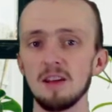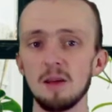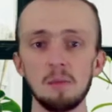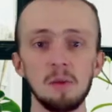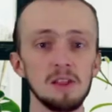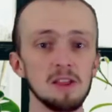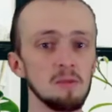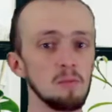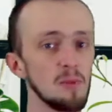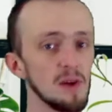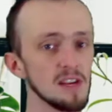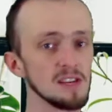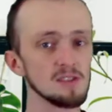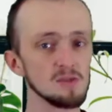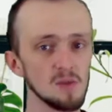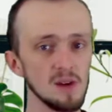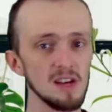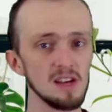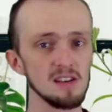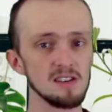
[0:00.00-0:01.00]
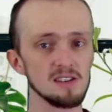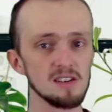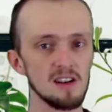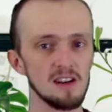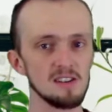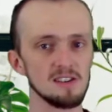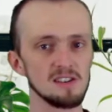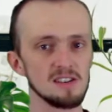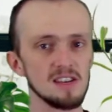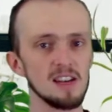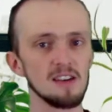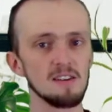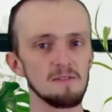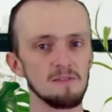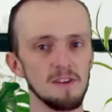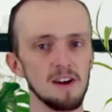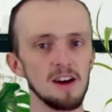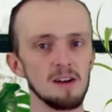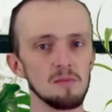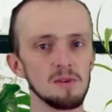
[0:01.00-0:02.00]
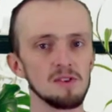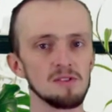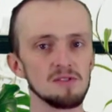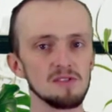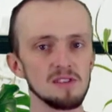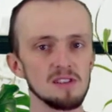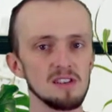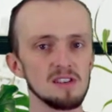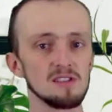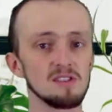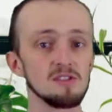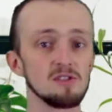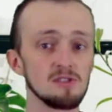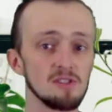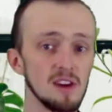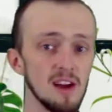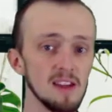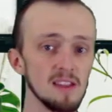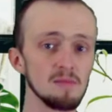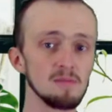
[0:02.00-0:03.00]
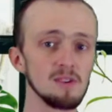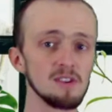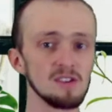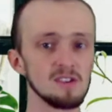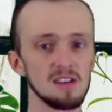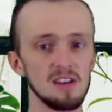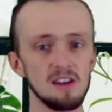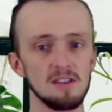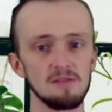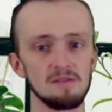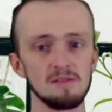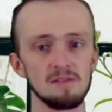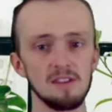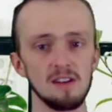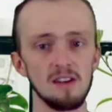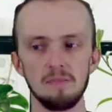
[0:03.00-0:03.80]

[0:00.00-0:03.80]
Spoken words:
but the best way to understand pheromones is to try them yourself.